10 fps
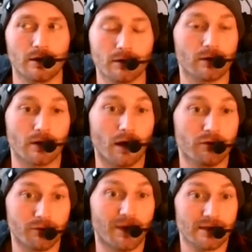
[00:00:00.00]
love
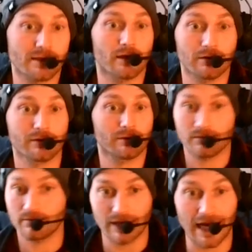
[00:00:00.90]
myself,
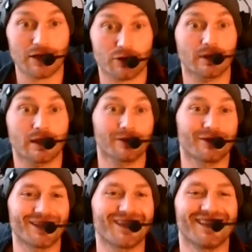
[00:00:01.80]
actually.
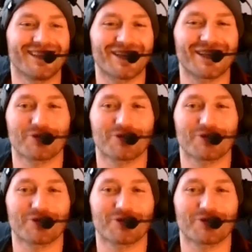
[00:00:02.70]
Like